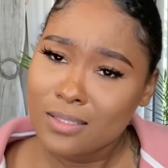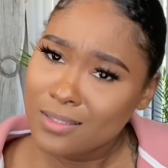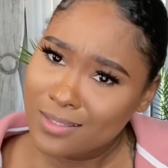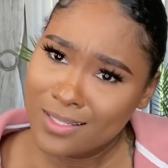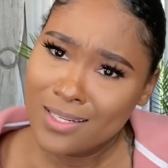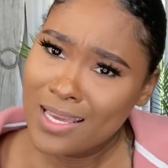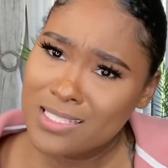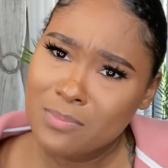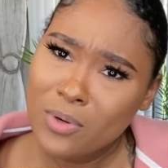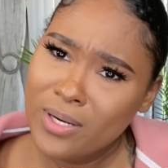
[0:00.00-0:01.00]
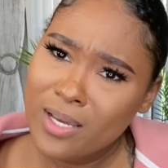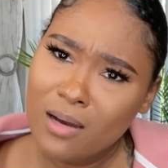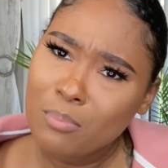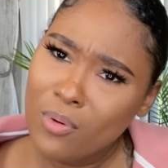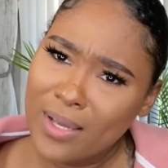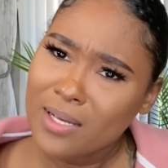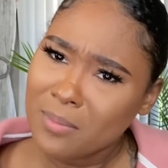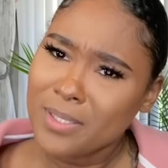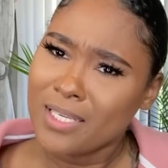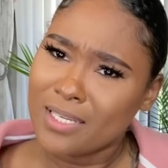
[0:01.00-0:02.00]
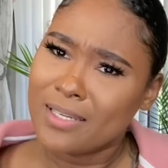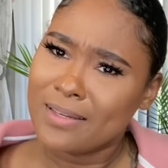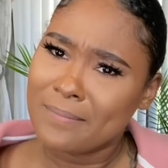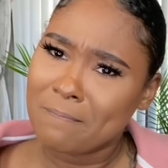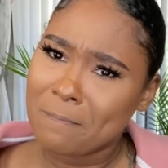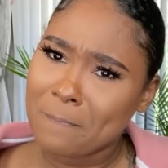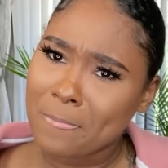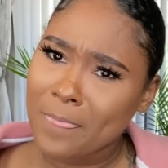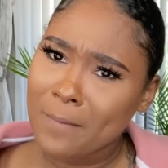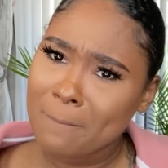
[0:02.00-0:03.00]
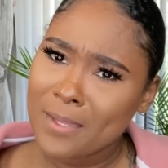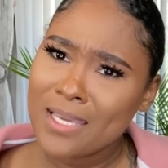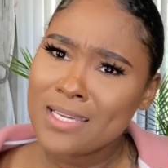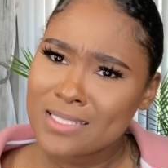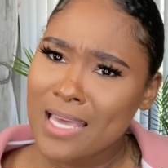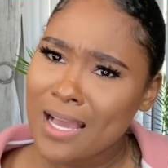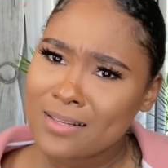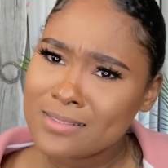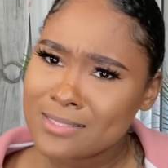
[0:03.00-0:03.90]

The next morning, a boy come in his house.